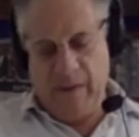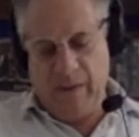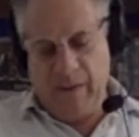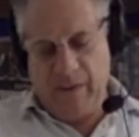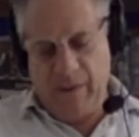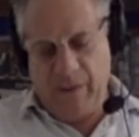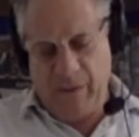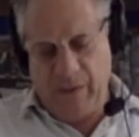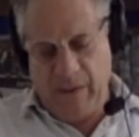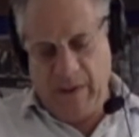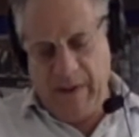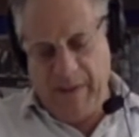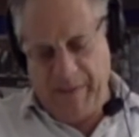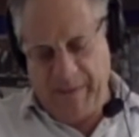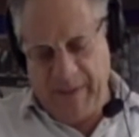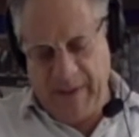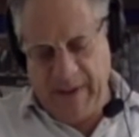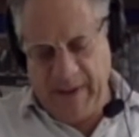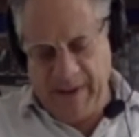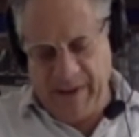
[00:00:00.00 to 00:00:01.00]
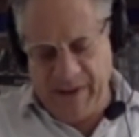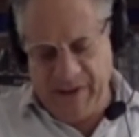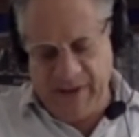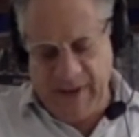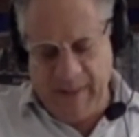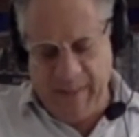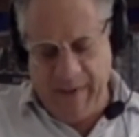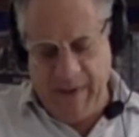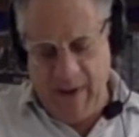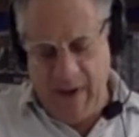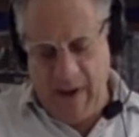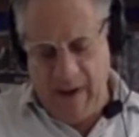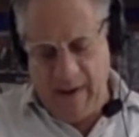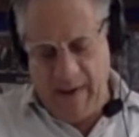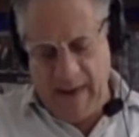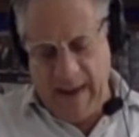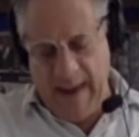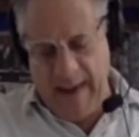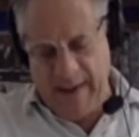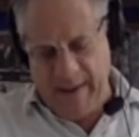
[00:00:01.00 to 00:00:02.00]
Your left leg is stepping on it,
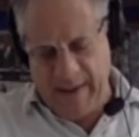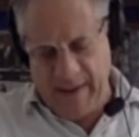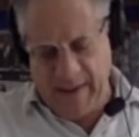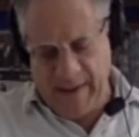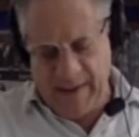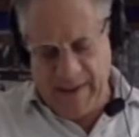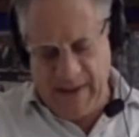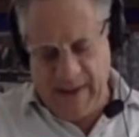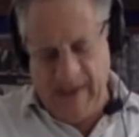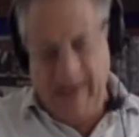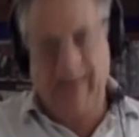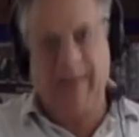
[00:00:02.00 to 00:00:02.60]
acting as a